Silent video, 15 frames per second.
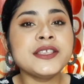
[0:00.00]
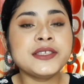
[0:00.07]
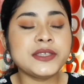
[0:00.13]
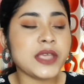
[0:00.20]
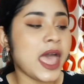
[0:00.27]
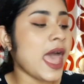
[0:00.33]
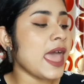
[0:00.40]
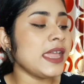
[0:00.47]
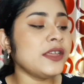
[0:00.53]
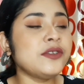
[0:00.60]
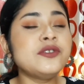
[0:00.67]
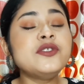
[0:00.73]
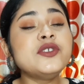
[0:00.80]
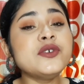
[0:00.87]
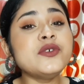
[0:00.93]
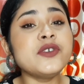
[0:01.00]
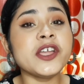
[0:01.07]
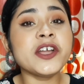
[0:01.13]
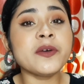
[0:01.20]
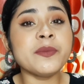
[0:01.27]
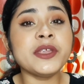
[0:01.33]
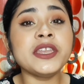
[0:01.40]
So I do
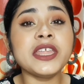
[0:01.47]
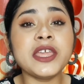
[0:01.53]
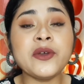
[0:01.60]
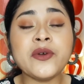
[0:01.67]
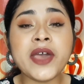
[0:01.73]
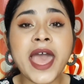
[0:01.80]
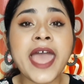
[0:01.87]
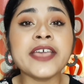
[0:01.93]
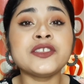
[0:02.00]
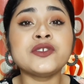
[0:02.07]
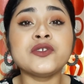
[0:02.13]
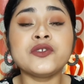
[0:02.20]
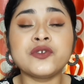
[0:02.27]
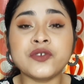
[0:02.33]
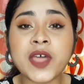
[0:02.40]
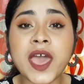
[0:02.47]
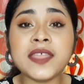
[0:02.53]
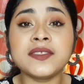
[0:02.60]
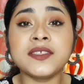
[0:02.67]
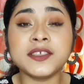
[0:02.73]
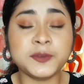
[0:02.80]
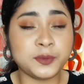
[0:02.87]
recommend you guys to try
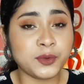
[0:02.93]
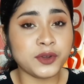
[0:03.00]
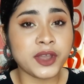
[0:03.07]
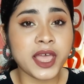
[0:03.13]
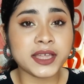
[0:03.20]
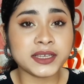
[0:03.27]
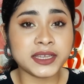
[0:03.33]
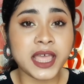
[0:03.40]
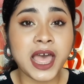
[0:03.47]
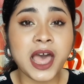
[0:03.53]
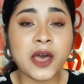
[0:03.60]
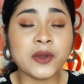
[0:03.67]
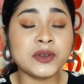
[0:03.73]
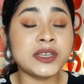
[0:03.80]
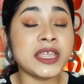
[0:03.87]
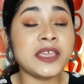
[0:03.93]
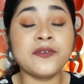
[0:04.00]
this product out.